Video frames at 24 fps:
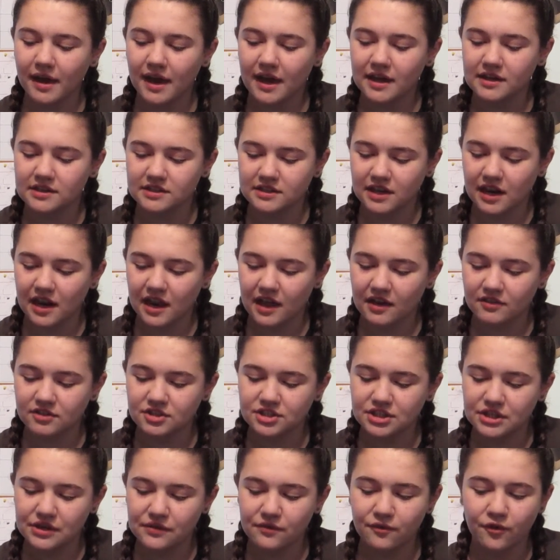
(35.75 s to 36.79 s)
and
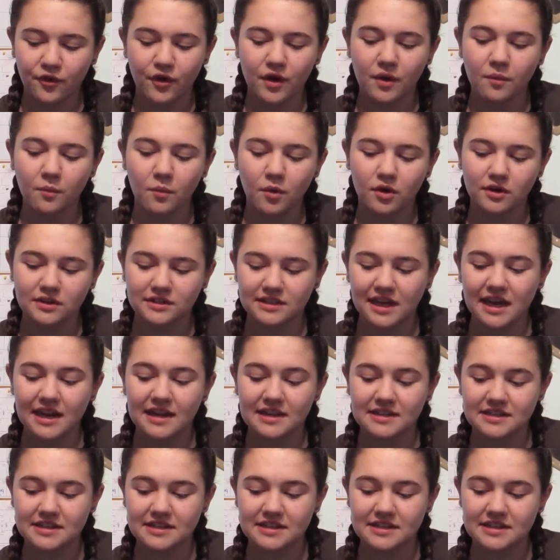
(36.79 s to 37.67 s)
Clarity 3-in-1 Daily